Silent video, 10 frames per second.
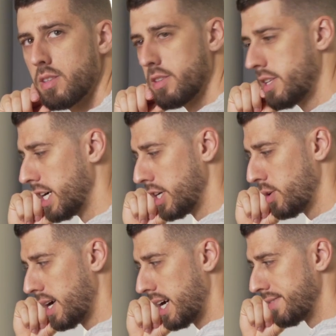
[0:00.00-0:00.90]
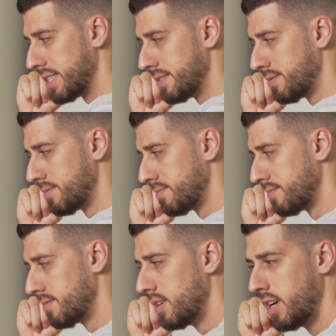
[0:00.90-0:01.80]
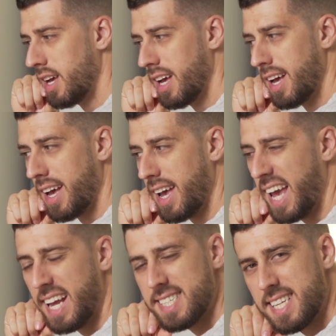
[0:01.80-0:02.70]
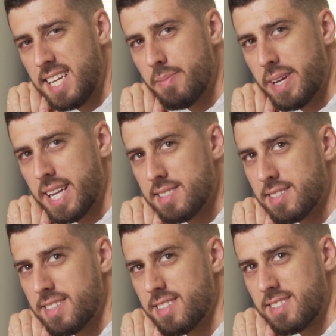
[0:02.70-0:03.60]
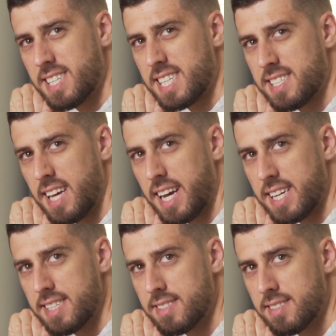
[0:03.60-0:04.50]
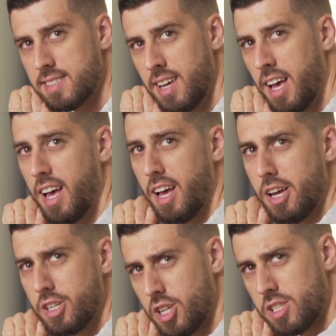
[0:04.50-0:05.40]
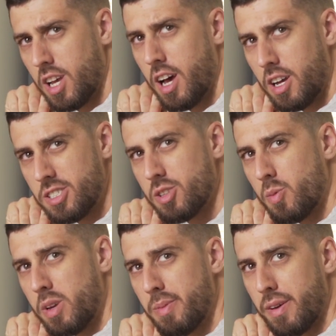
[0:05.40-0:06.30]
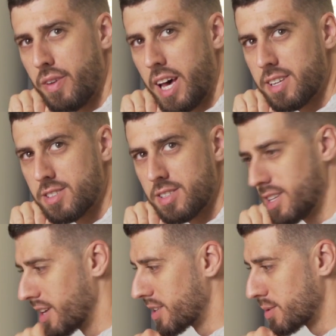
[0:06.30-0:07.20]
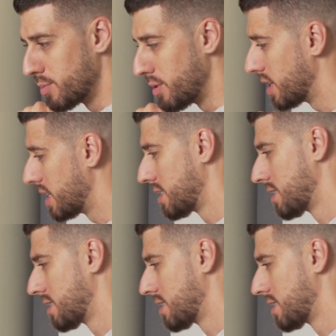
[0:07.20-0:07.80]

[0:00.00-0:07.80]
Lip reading: There you have it. 18 minutes, 6 seconds. Just a wee bit faster than the other computer.